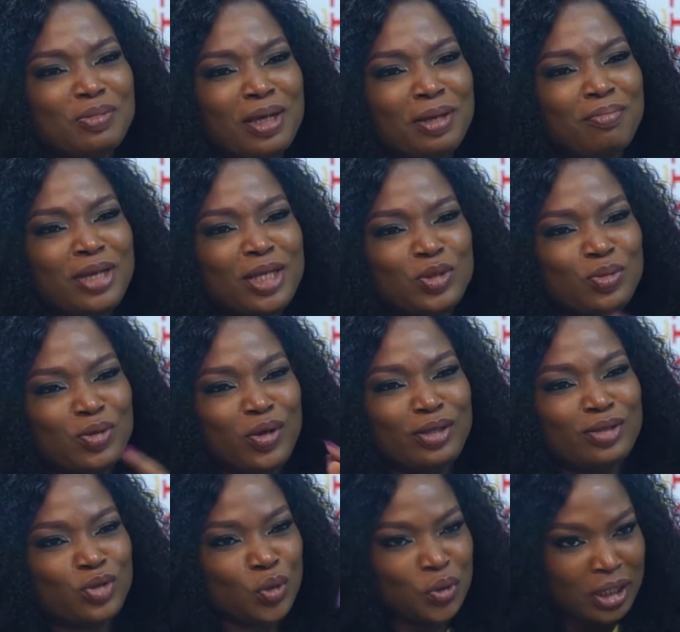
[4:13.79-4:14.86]
My mates were going
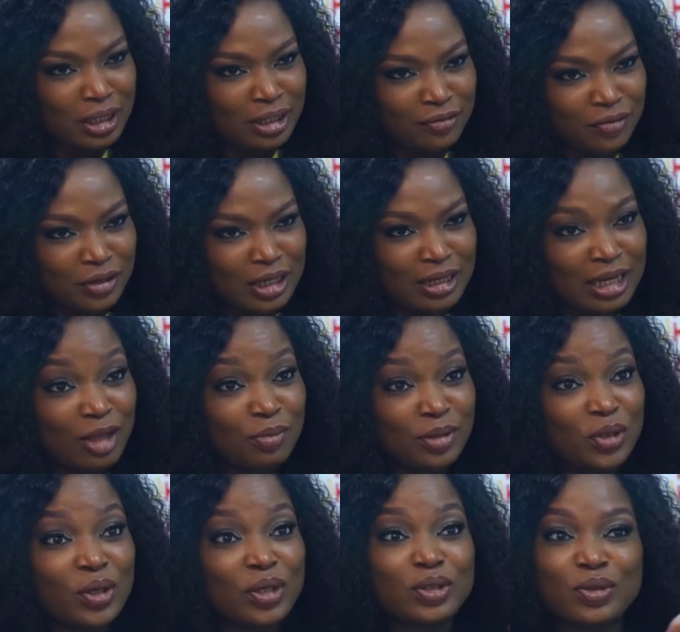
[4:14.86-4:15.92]
to turn a level, and now we're
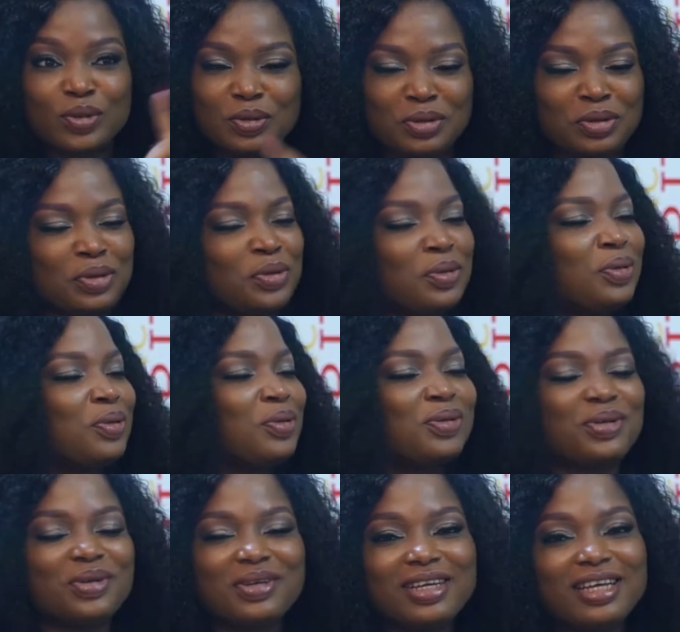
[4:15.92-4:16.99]
going to,
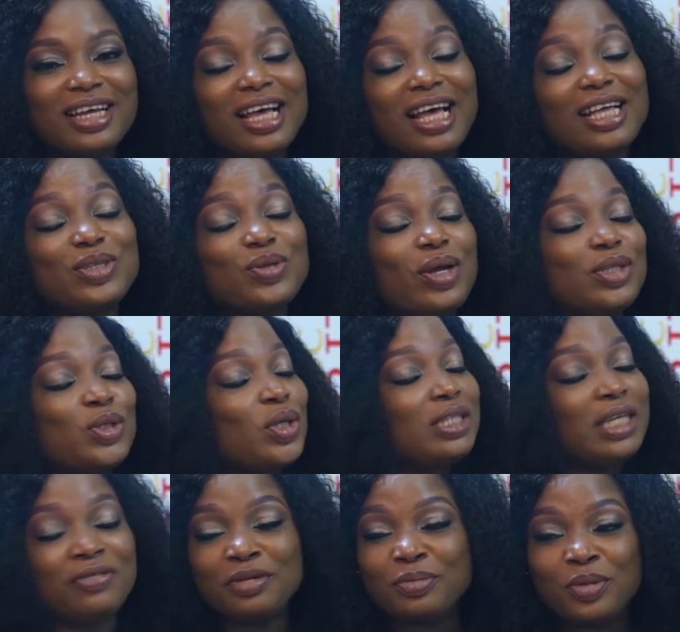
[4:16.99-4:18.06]
no. So I taught
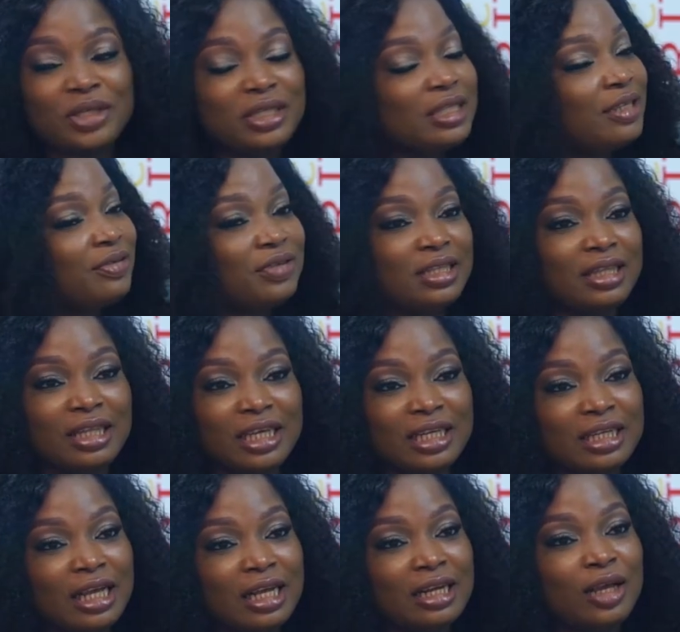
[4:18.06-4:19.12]
everybody
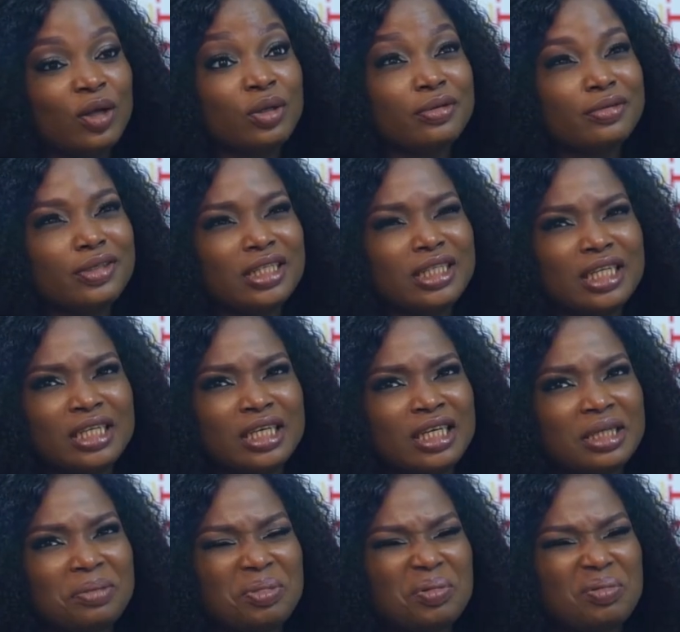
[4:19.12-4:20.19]
everything, and I only
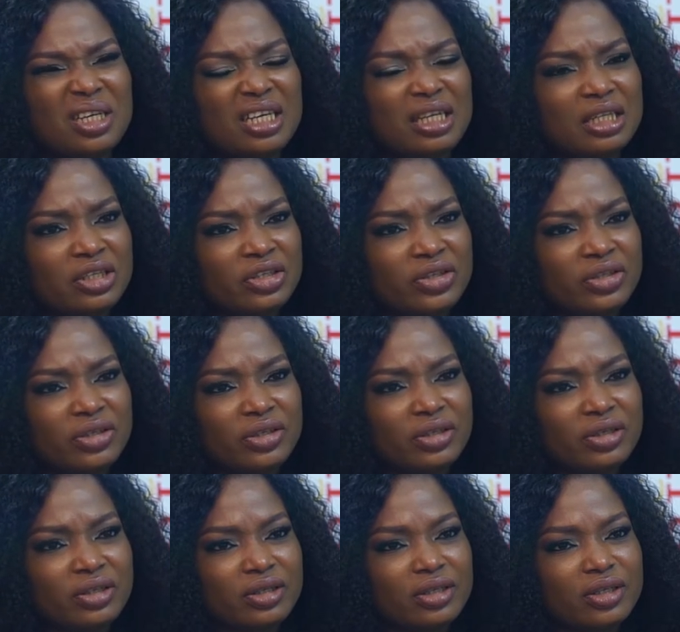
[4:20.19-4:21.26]
shaded maybe English.
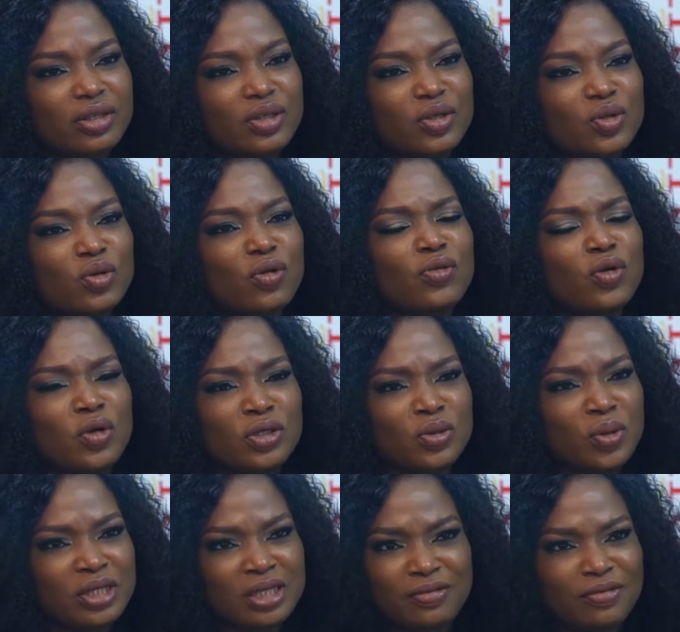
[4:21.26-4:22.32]
So, of course, it
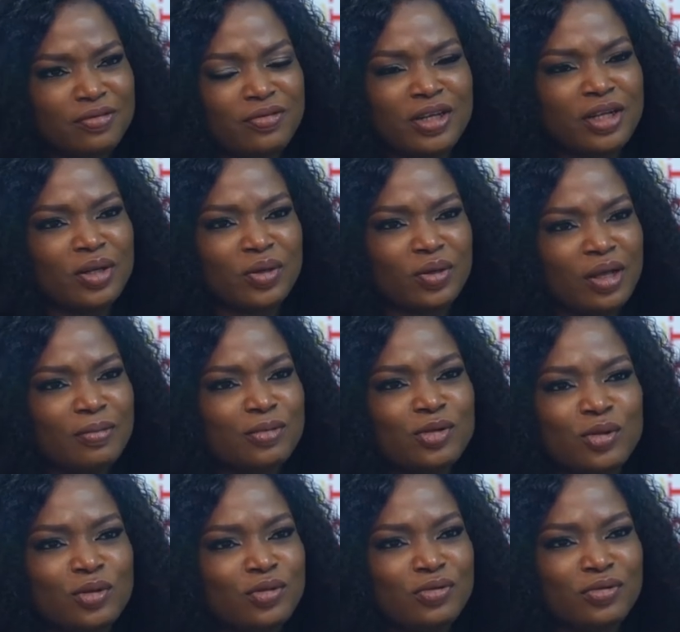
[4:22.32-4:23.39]
was a failure,
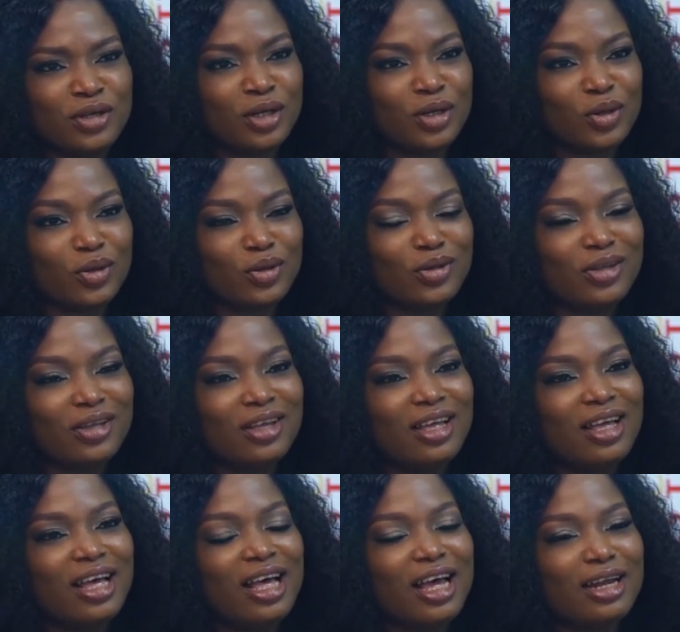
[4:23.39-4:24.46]
absolute failure.
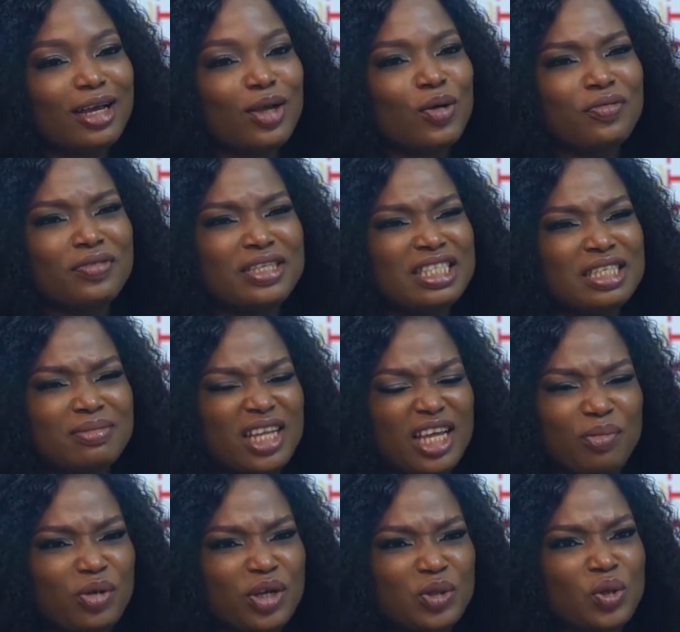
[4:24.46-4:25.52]
And I convinced him
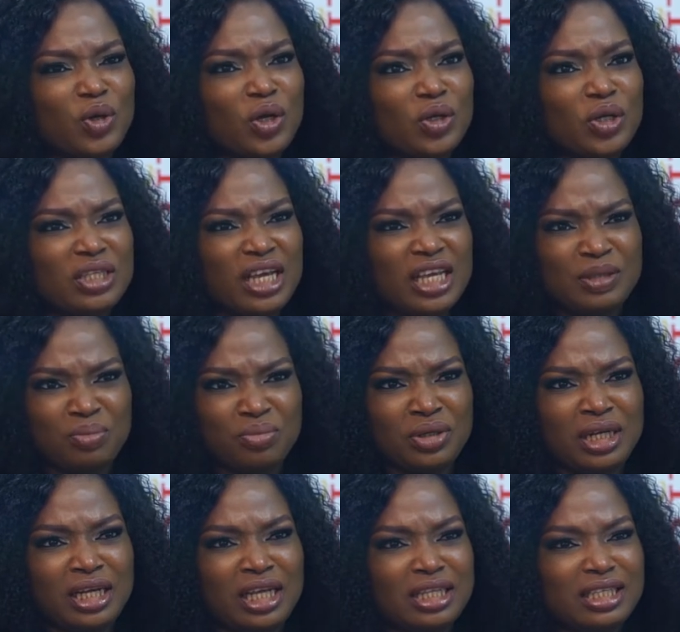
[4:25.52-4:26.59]
that, but you know your daughter is
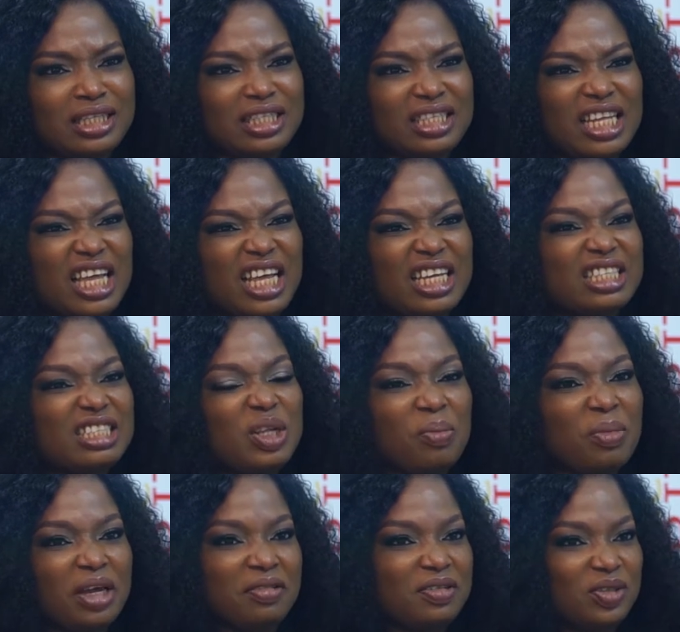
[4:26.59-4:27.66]
brilliant. That it's not
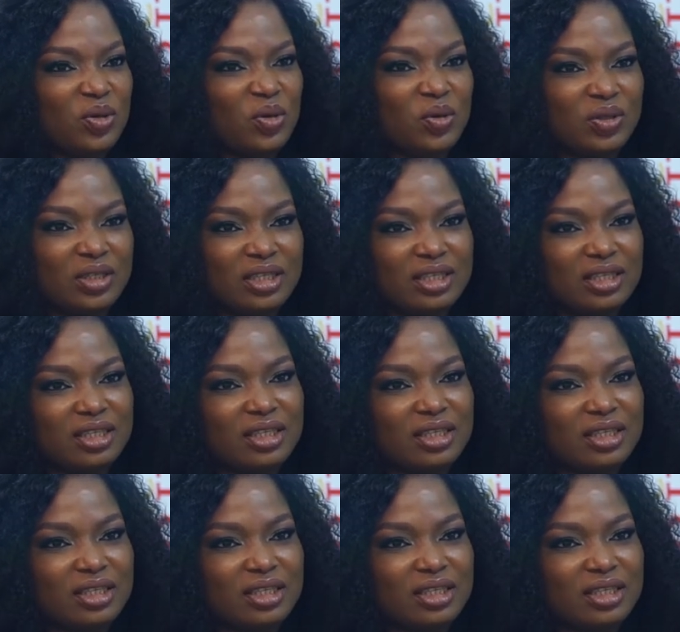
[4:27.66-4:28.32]
my results.